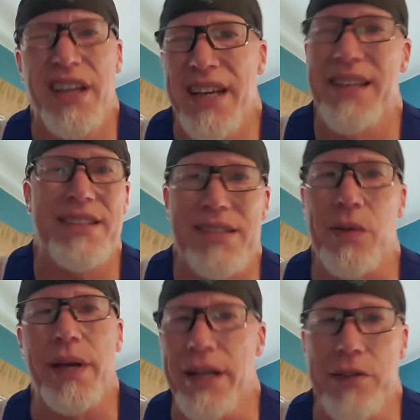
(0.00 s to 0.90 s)
It's just a
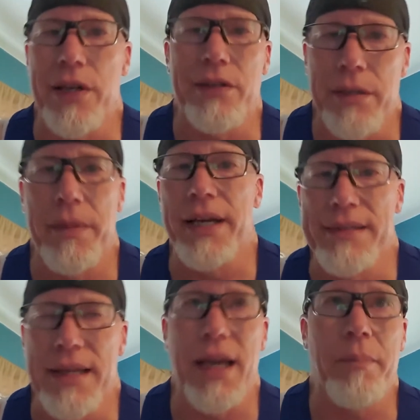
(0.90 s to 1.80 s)
way to try to eliminate
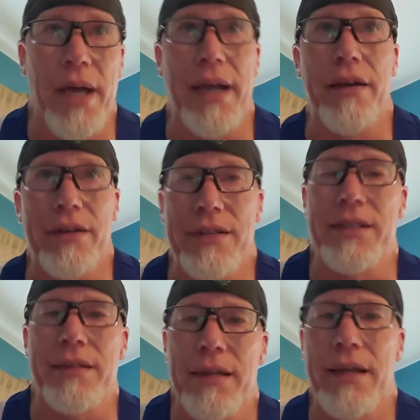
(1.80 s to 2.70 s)
sandbaggers
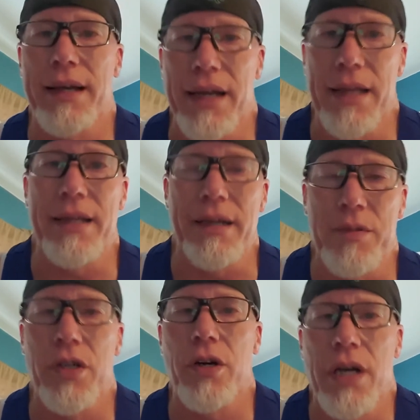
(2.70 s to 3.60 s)
and that kind of thing.
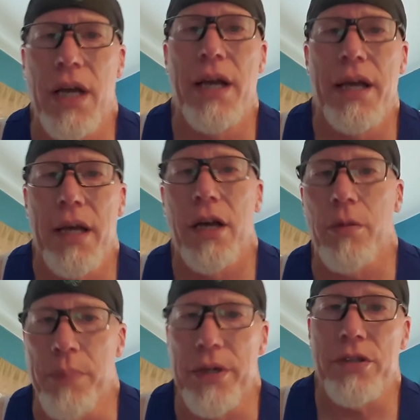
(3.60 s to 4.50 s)
So a
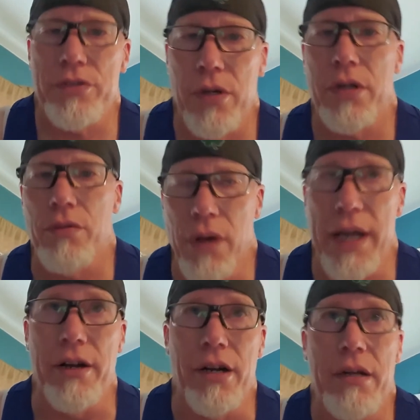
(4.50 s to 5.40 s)
bigger, stronger
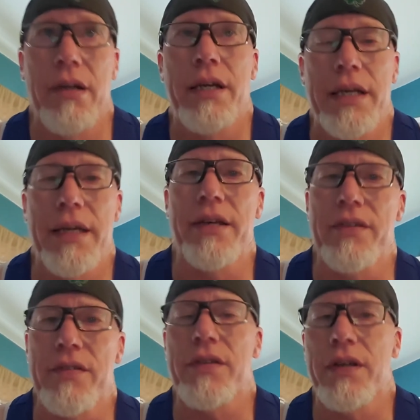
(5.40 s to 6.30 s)
rider
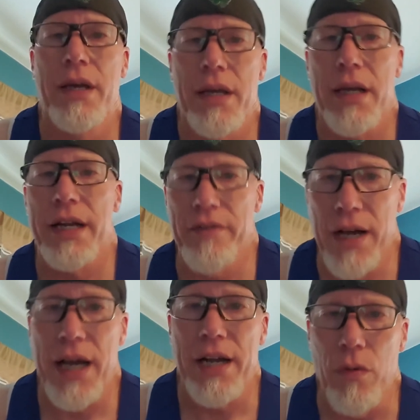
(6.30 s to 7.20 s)
is going to have a
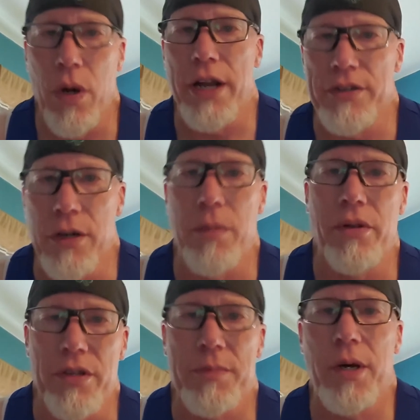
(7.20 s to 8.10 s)
higher wattage number
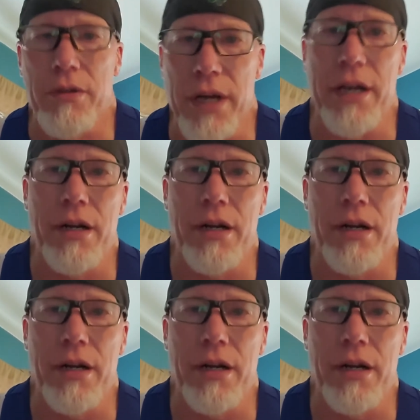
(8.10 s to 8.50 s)
than a smaller rider.